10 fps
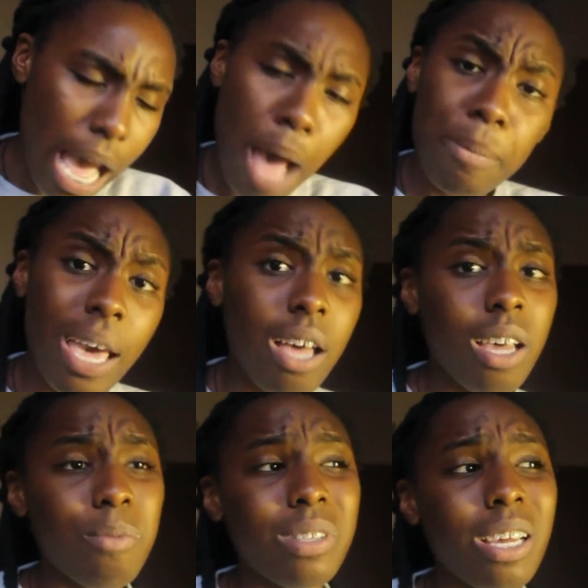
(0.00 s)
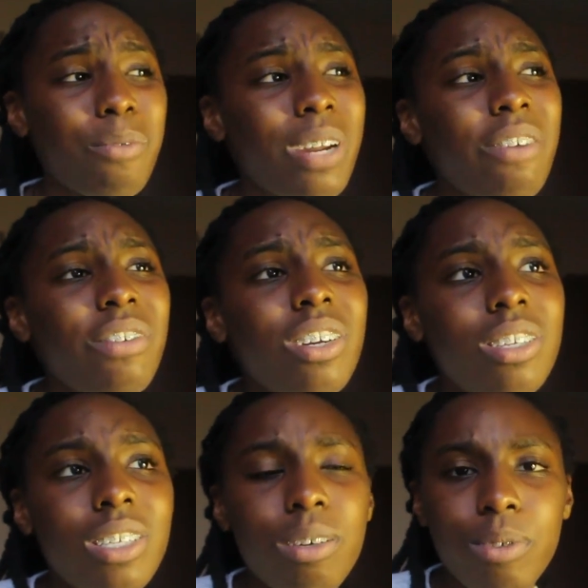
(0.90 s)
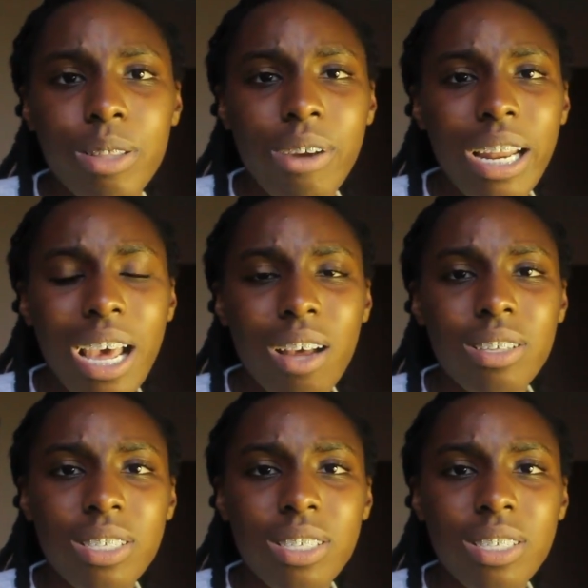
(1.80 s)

happy outcome, with whatever you're dealing with right now,